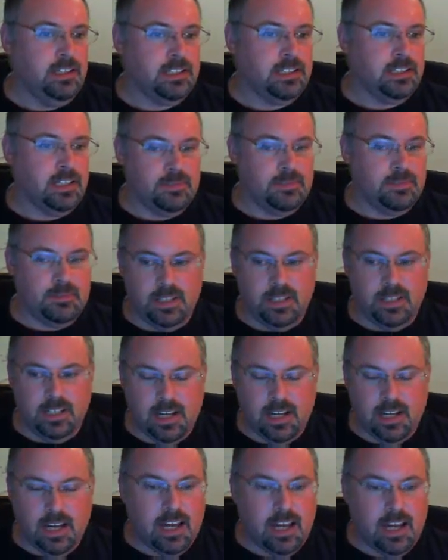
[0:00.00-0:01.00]
times
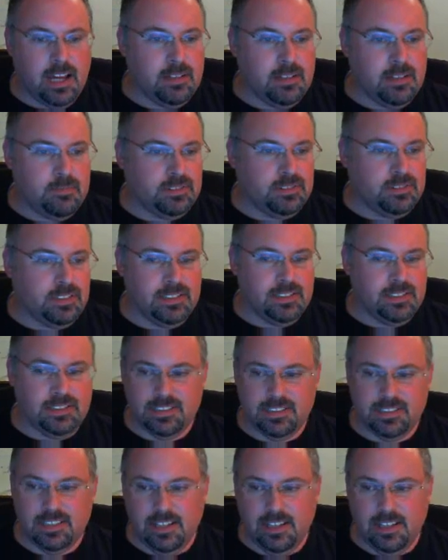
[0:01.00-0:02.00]
BI plus,
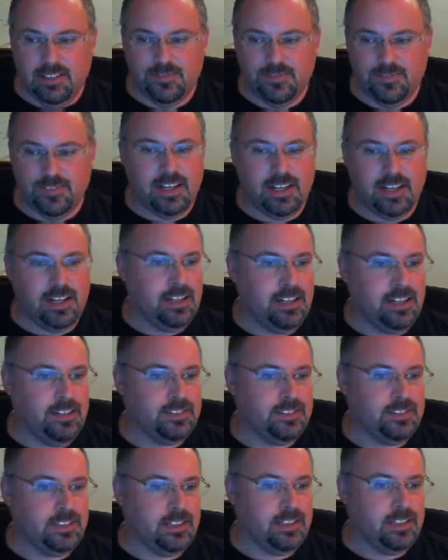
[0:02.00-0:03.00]
say,
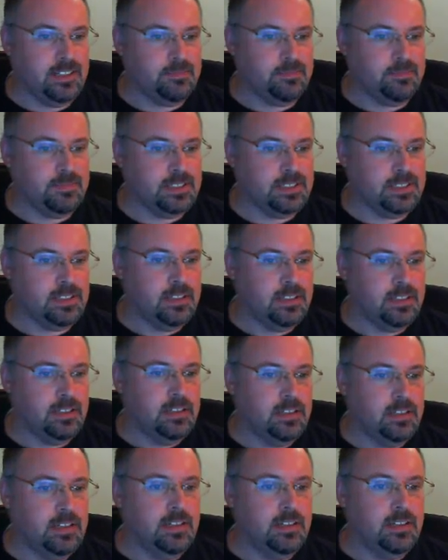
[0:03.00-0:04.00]
5 times
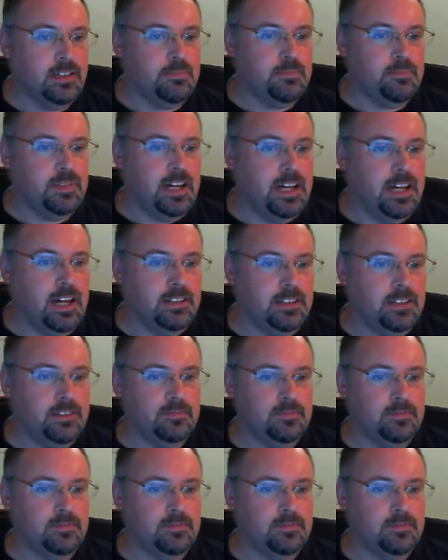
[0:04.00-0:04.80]
BI.